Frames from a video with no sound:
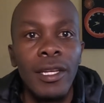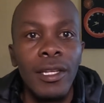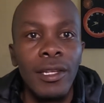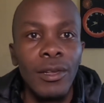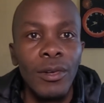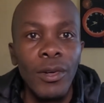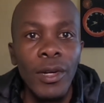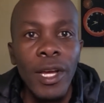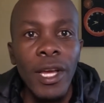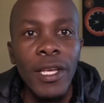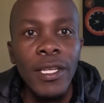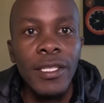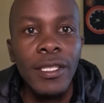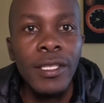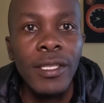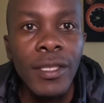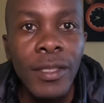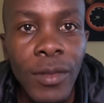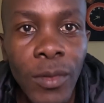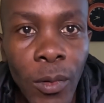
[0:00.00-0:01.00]
Hello
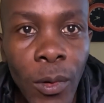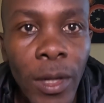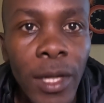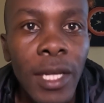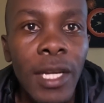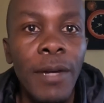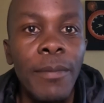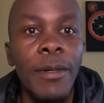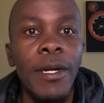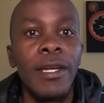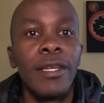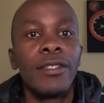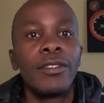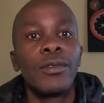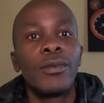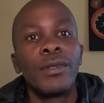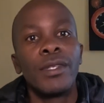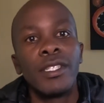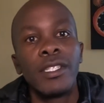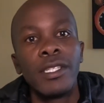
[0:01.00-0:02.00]
guys, welcome again
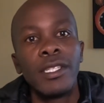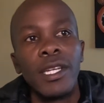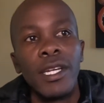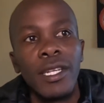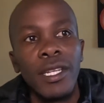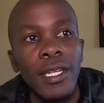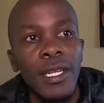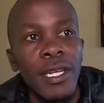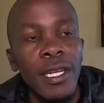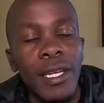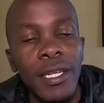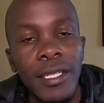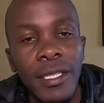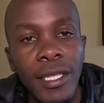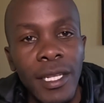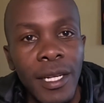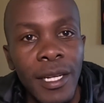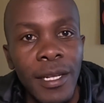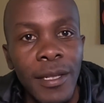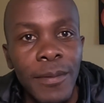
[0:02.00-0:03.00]
to this channel,
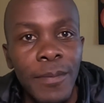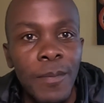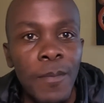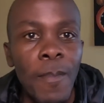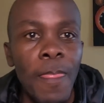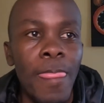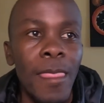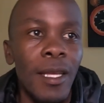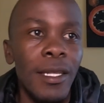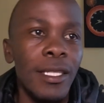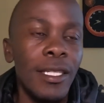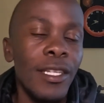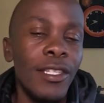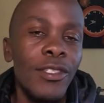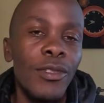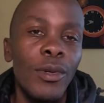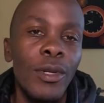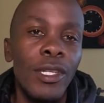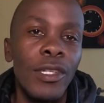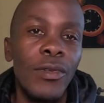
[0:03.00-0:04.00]
and in
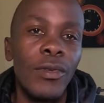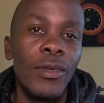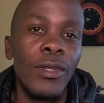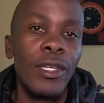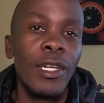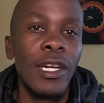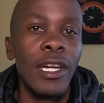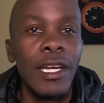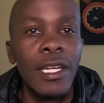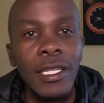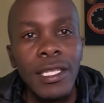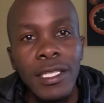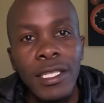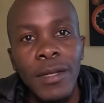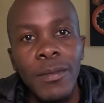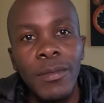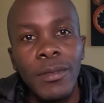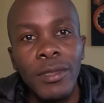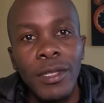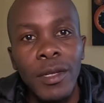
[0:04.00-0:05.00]
case you are new here, kindly
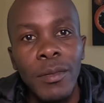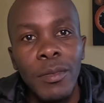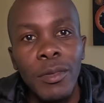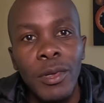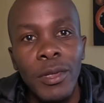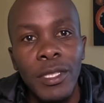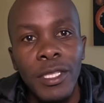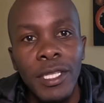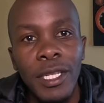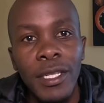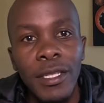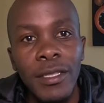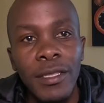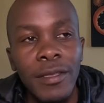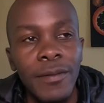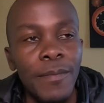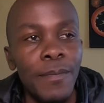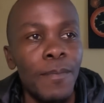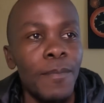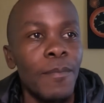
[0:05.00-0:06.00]
subscribe to our channel,
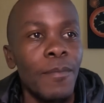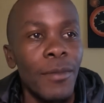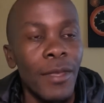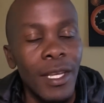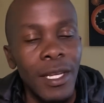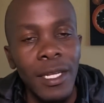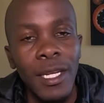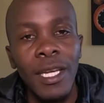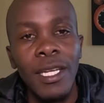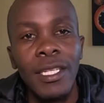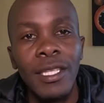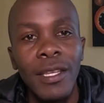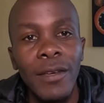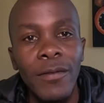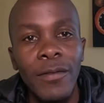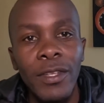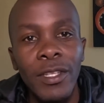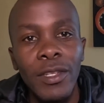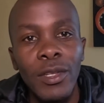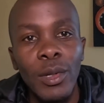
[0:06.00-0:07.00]
like the
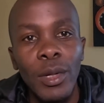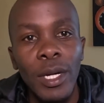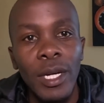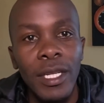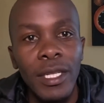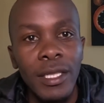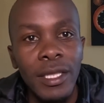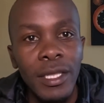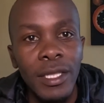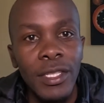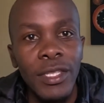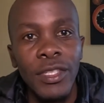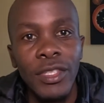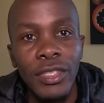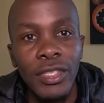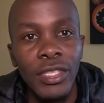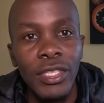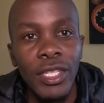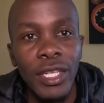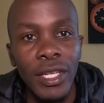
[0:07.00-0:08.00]
video and
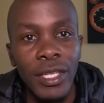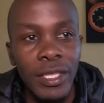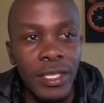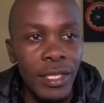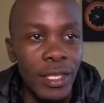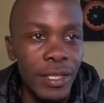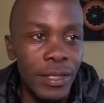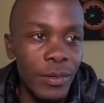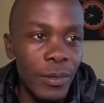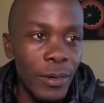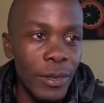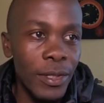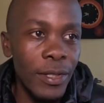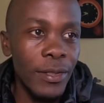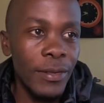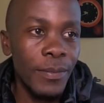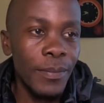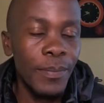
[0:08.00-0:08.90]
share it as well.